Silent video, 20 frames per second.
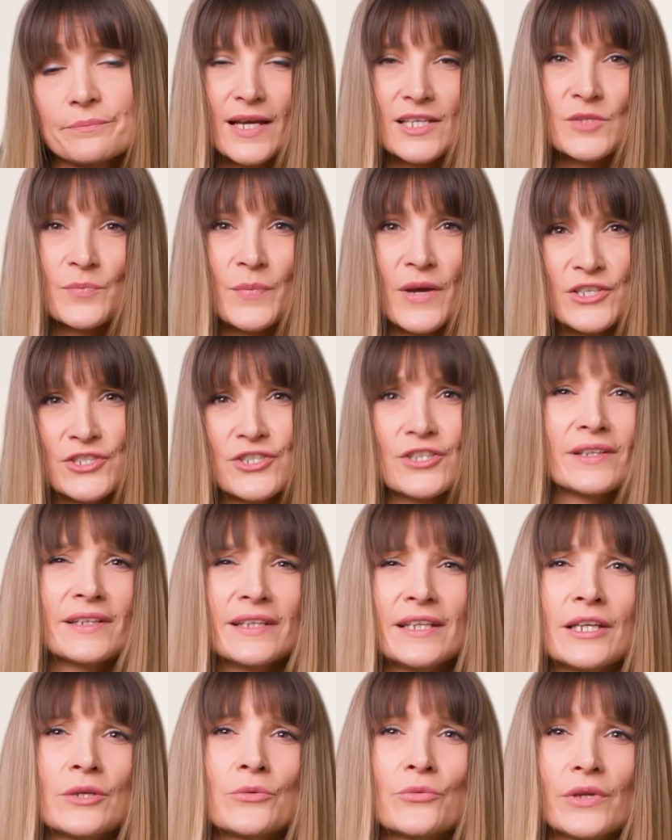
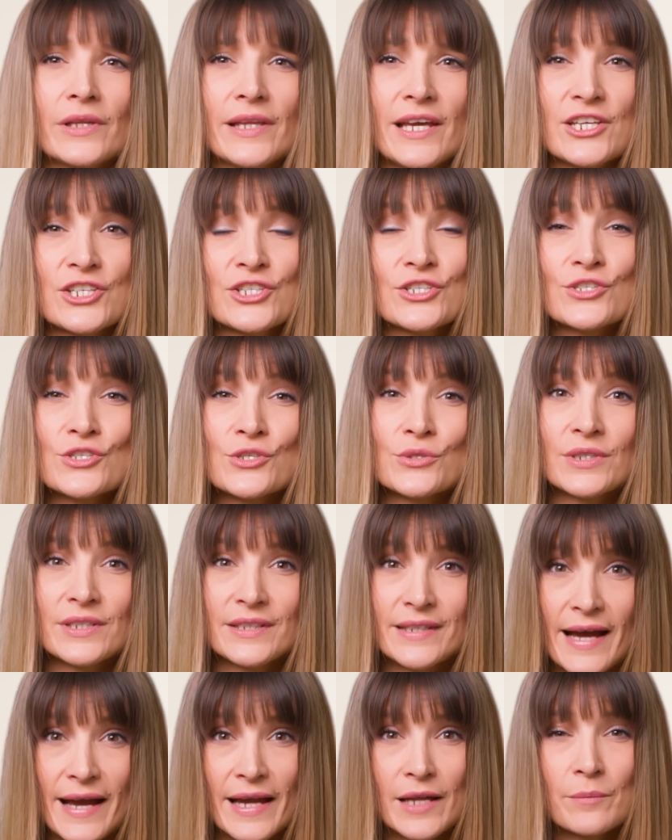Especially in relation to the
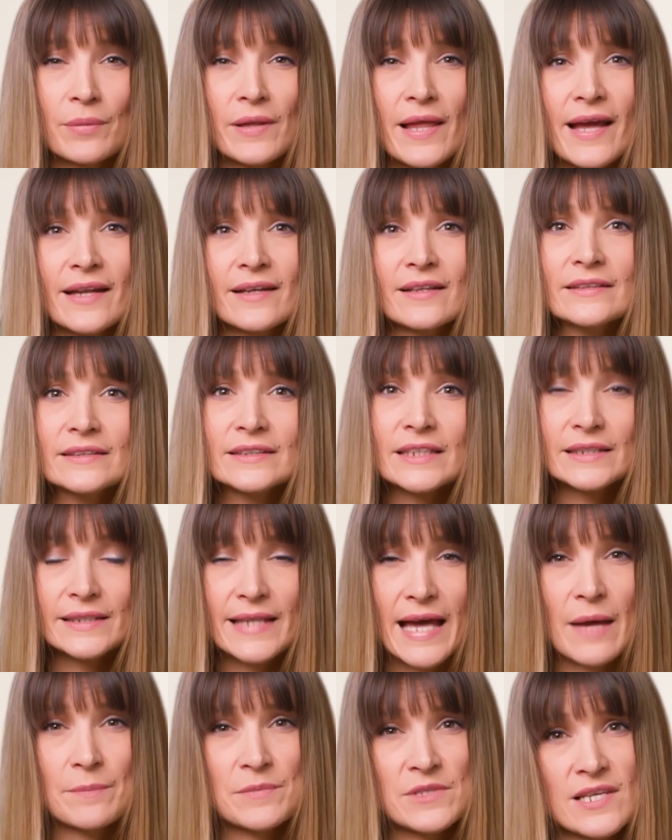diet plan, the
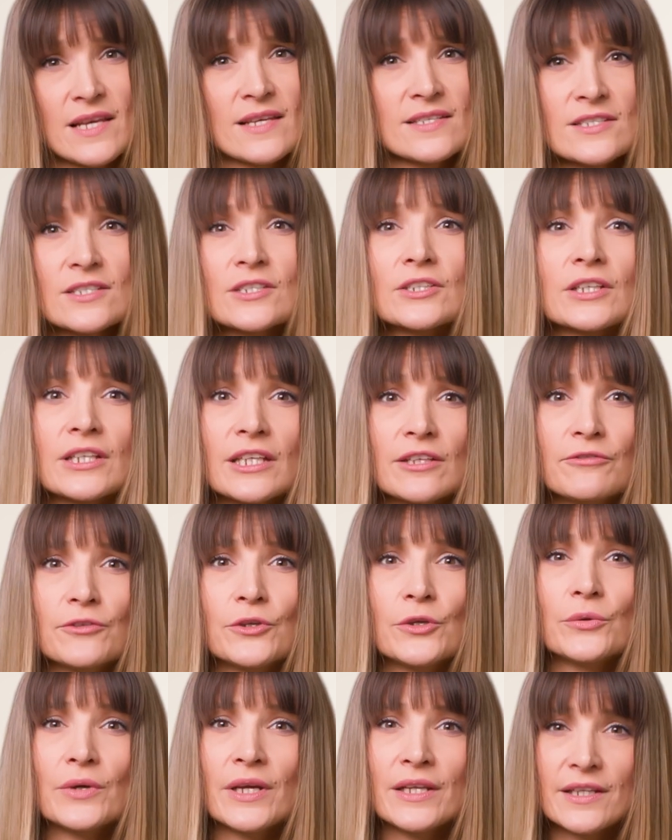lab test could give
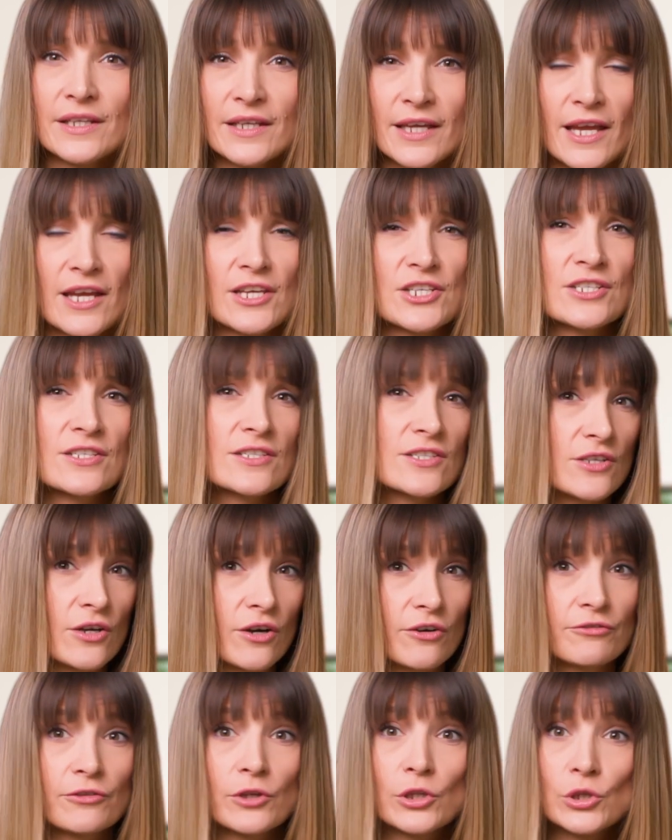you indications of